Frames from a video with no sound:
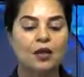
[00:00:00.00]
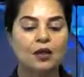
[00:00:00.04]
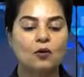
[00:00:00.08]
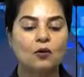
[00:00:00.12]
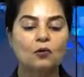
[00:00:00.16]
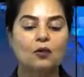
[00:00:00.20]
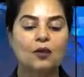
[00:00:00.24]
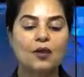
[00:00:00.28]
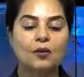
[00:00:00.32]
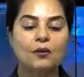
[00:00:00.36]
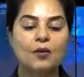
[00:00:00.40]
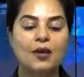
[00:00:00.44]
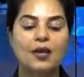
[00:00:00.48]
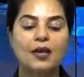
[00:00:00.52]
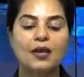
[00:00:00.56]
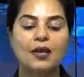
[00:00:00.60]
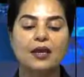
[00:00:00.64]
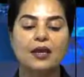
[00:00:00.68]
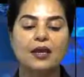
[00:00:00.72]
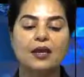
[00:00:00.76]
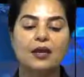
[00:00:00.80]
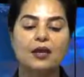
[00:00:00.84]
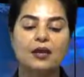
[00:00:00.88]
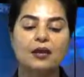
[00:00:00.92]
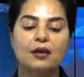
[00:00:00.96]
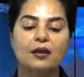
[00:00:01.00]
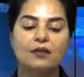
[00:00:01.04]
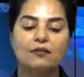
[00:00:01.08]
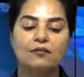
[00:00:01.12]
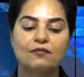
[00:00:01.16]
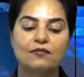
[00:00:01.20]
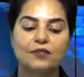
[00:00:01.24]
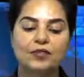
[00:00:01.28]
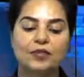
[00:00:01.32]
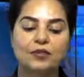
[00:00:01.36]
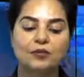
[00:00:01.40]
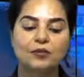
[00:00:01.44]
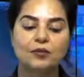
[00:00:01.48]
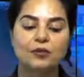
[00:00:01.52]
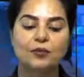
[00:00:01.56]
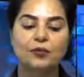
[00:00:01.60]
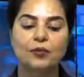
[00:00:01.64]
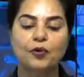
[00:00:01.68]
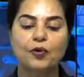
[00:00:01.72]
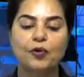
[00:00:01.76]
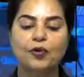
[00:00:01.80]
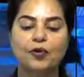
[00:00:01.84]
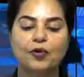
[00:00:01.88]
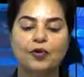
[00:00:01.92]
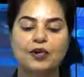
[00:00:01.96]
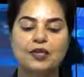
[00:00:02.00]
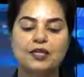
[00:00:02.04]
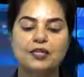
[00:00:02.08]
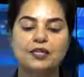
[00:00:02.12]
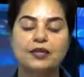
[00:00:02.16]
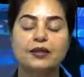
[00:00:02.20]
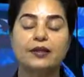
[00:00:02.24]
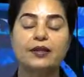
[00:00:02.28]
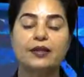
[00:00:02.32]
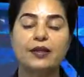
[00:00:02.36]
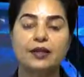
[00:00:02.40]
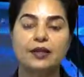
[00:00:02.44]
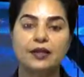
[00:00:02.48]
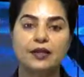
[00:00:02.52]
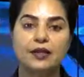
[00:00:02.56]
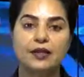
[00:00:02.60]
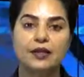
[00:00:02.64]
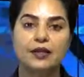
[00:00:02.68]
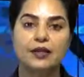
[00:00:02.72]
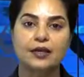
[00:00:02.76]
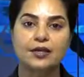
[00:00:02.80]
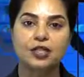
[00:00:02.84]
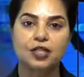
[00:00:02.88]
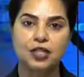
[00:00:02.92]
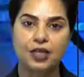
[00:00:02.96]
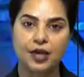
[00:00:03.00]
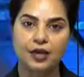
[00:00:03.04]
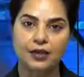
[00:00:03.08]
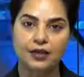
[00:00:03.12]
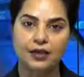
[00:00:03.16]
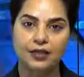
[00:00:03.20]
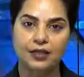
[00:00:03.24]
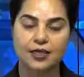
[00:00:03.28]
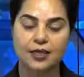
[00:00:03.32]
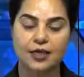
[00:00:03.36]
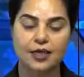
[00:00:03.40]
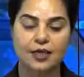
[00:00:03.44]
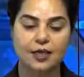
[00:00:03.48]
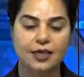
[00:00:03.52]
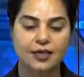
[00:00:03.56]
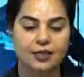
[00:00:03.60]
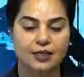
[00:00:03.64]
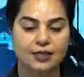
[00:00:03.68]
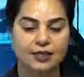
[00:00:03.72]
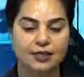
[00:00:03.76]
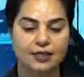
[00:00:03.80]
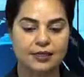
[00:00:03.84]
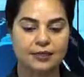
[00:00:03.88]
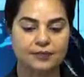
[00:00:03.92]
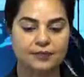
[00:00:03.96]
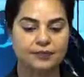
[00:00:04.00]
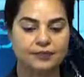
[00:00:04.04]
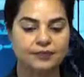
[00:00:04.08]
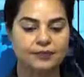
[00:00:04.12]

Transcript: were making visible progress in India-China ties.